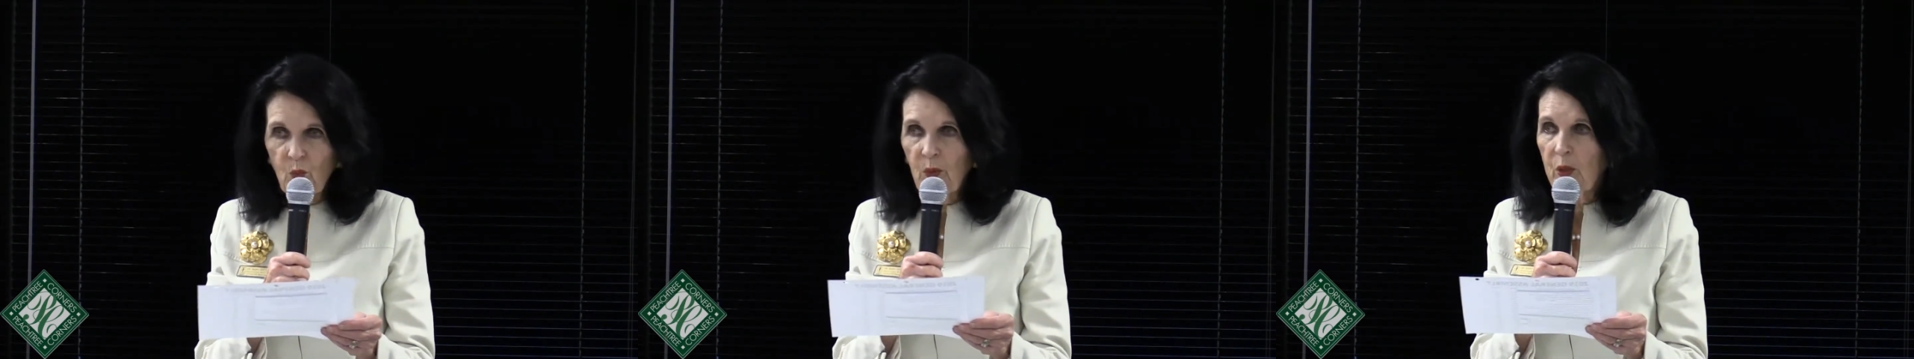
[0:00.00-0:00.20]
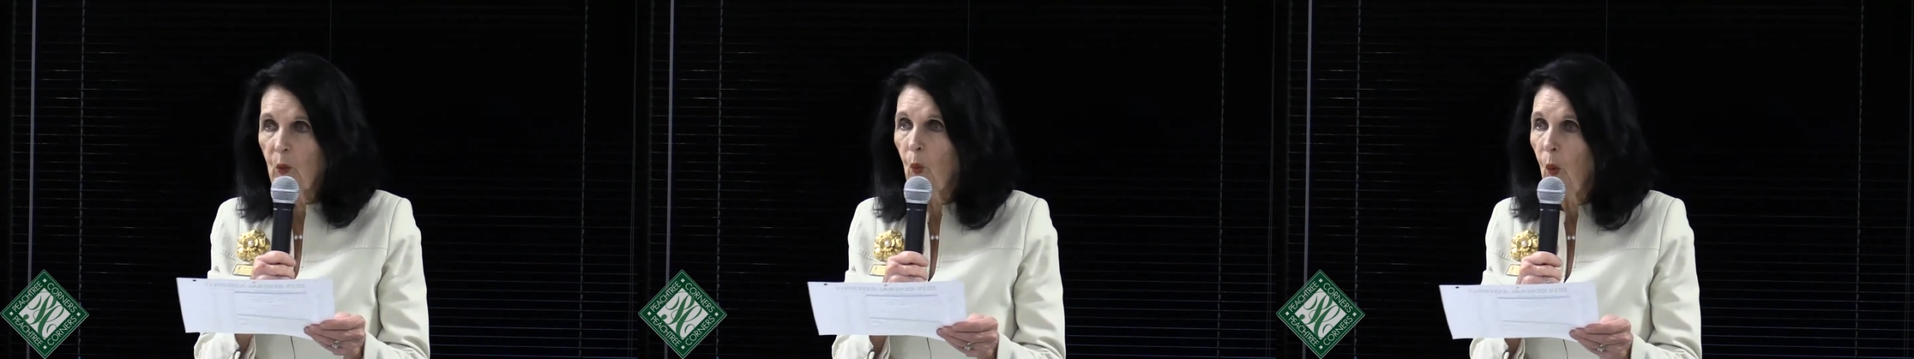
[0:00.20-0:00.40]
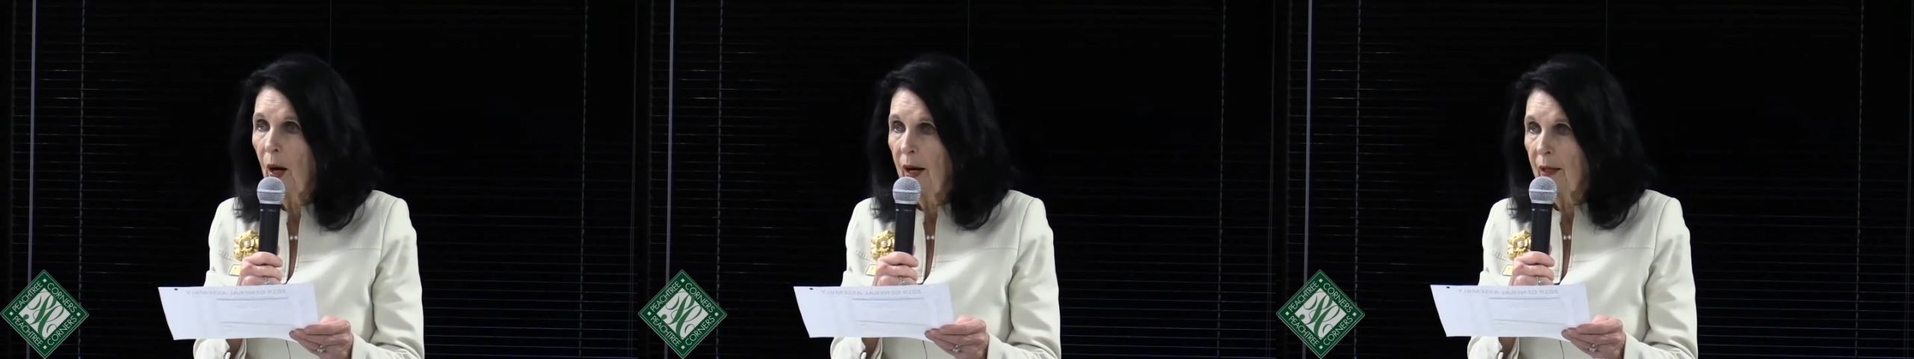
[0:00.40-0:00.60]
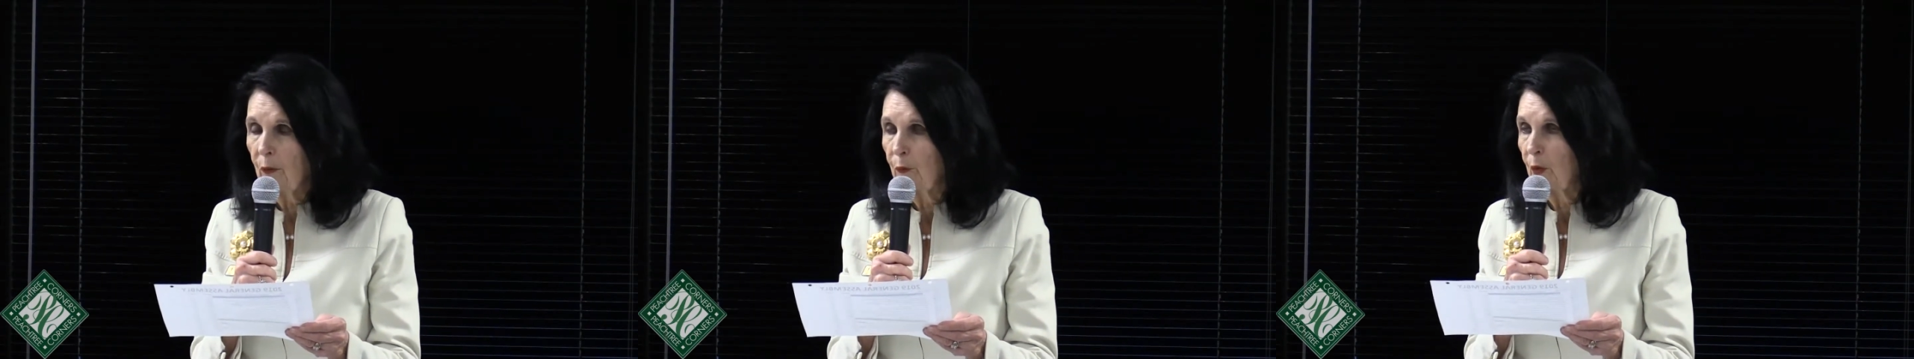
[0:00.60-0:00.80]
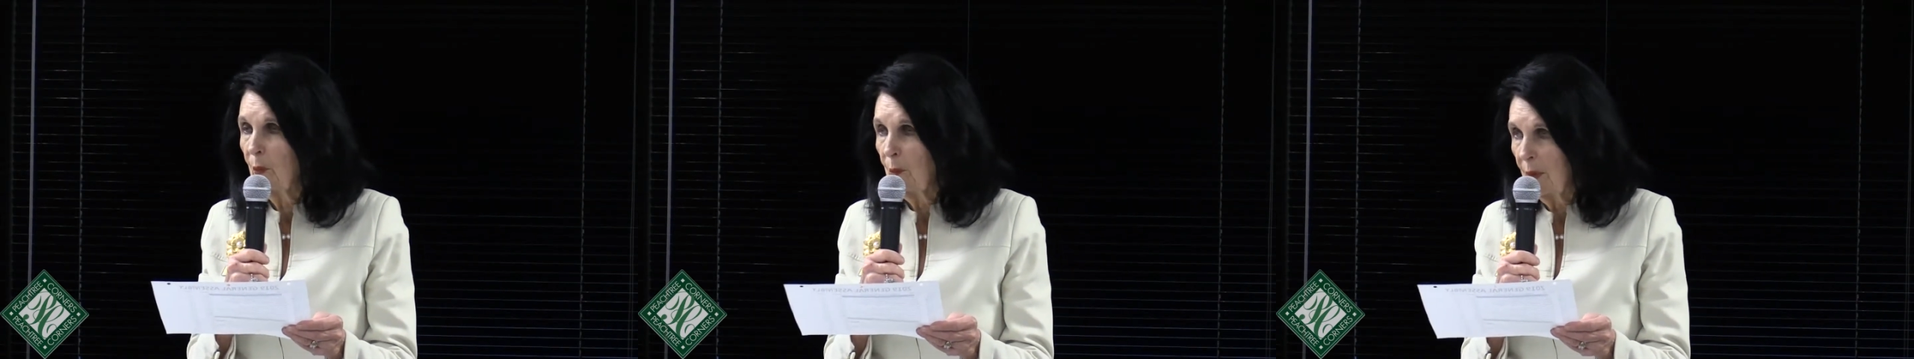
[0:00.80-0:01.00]
required
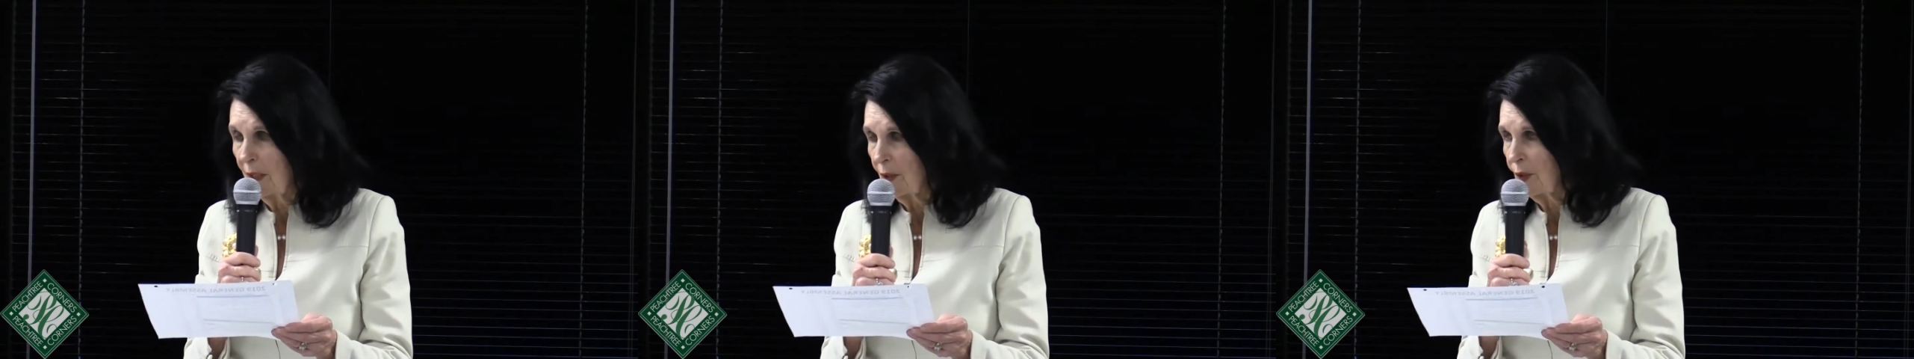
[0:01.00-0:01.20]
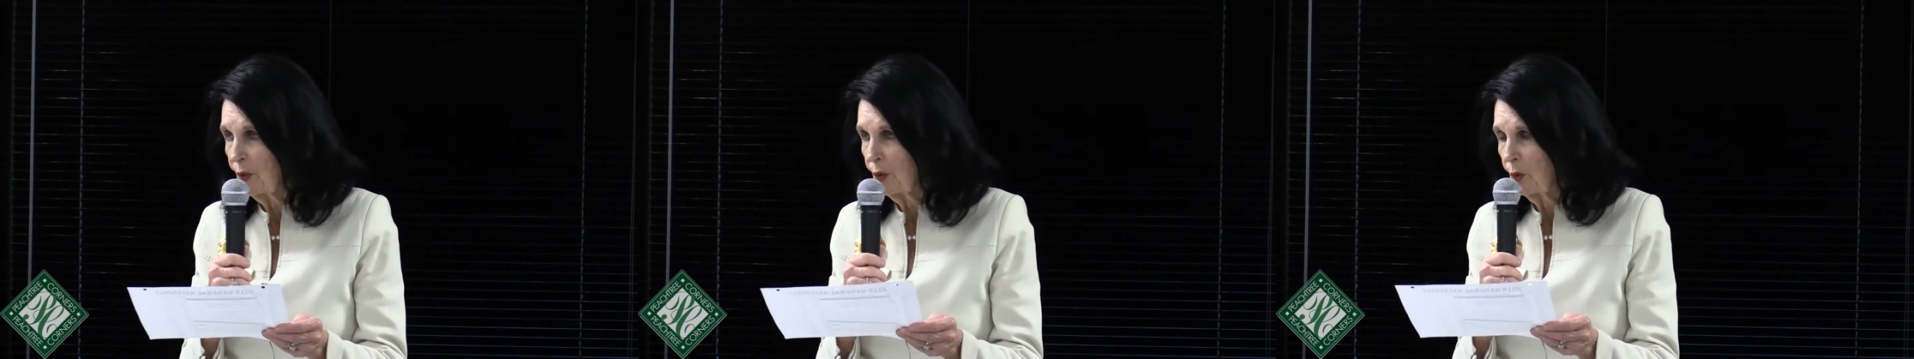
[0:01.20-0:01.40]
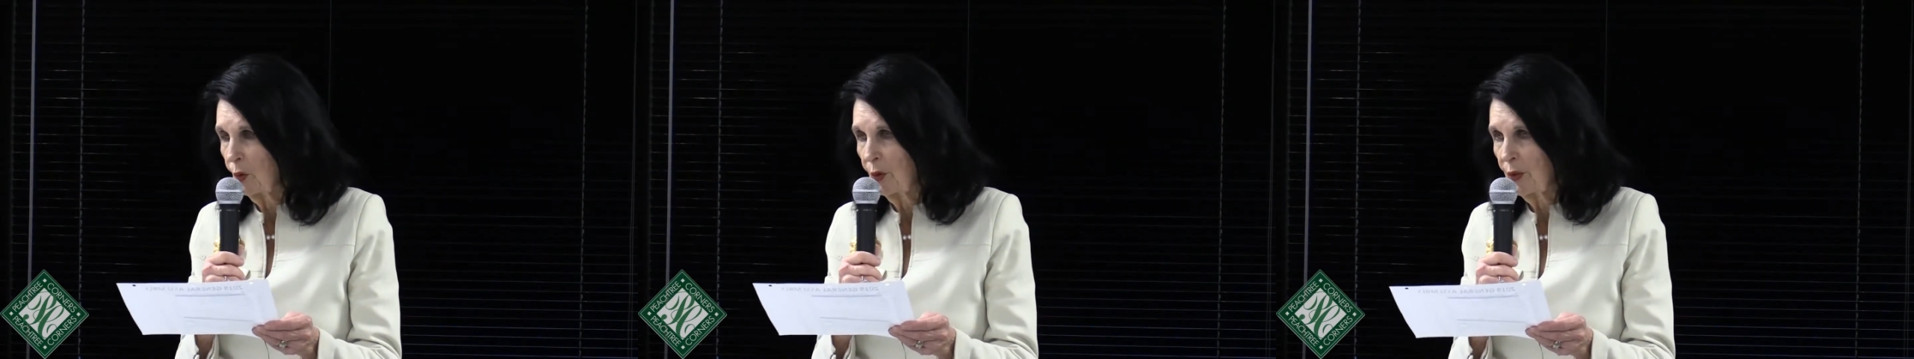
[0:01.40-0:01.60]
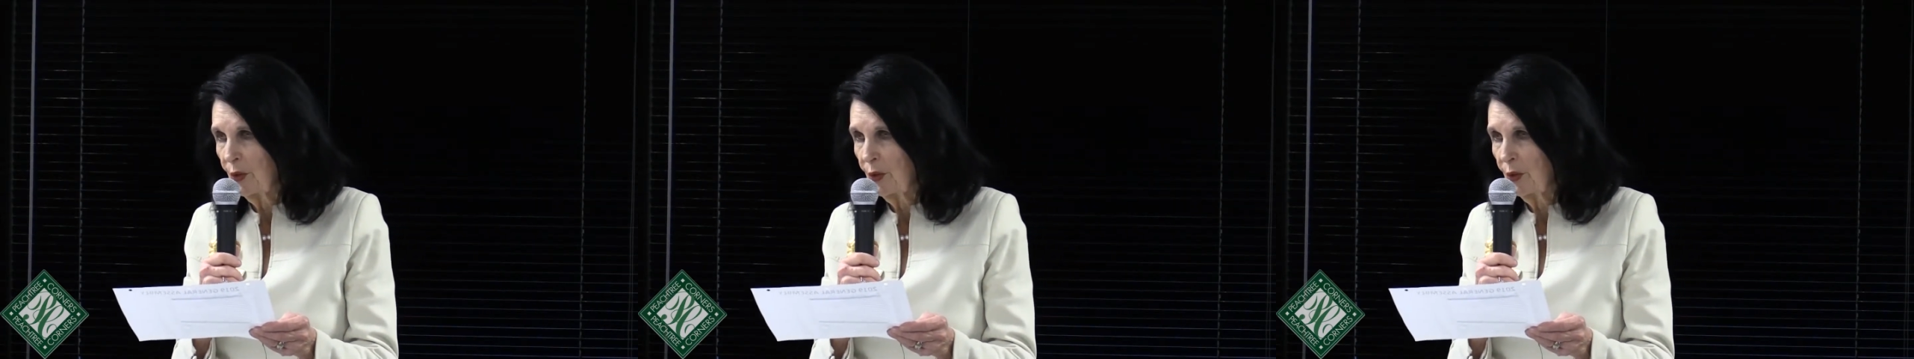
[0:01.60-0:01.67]
for middle school